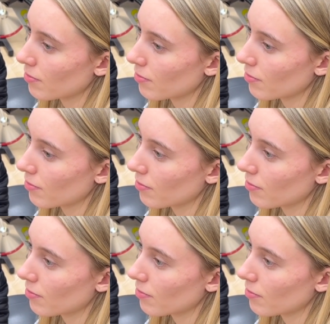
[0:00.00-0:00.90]

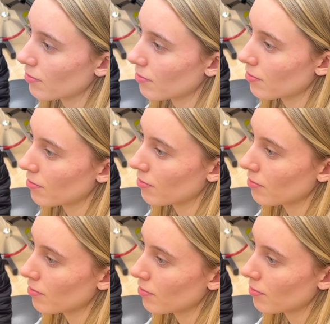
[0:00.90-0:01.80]
these kind of
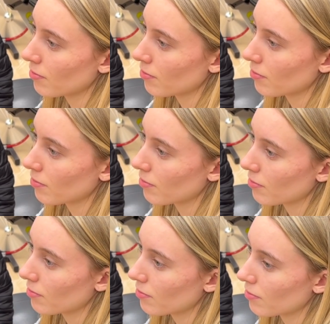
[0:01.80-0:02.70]
games in front of
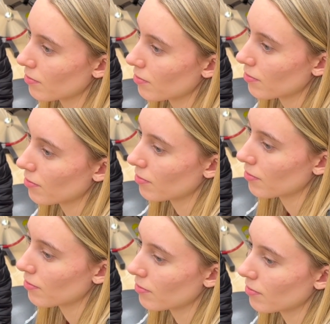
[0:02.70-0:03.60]
this
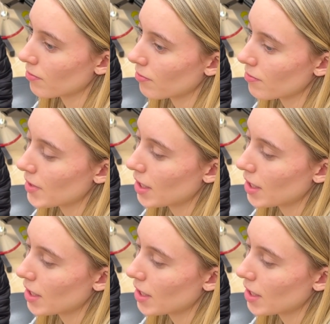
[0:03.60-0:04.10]
Well,